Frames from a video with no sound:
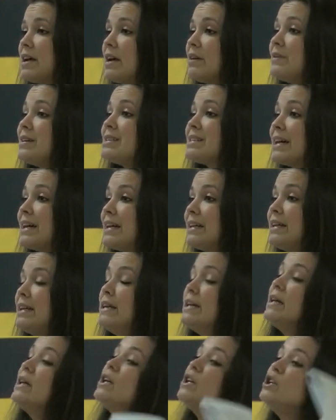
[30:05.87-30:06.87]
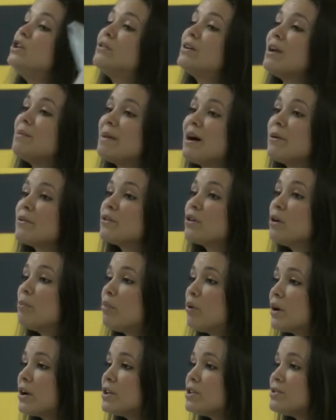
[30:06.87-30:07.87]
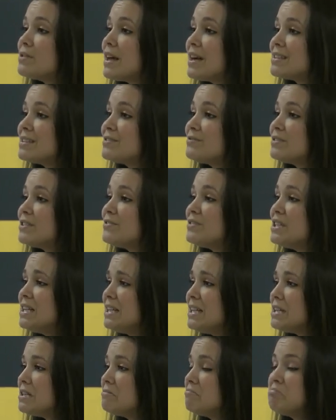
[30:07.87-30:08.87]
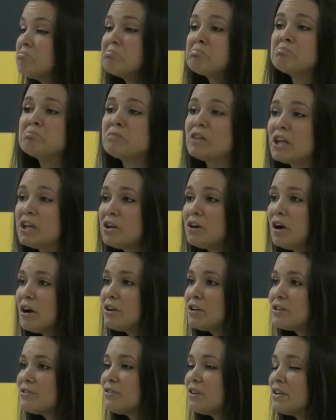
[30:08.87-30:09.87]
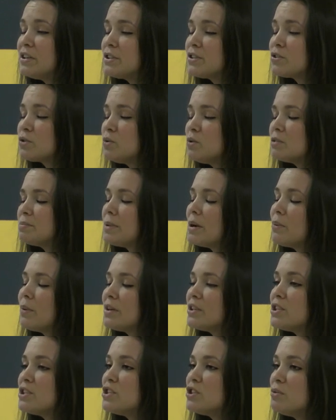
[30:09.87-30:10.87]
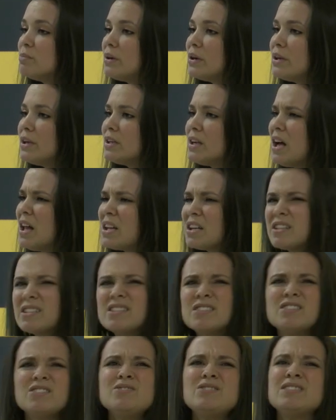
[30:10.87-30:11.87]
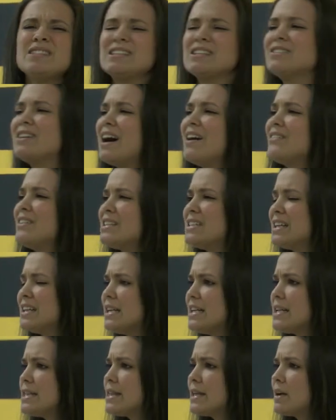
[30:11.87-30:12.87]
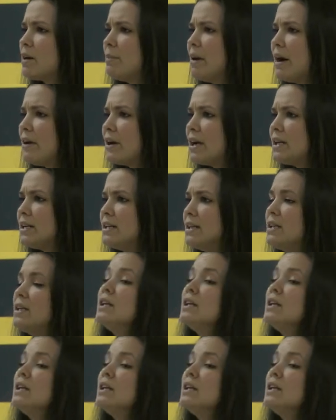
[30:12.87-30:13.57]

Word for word: And we said, you came out with a report in 2015 that you're underfunding schools by one to two billion dollars. You still haven't done anything about it.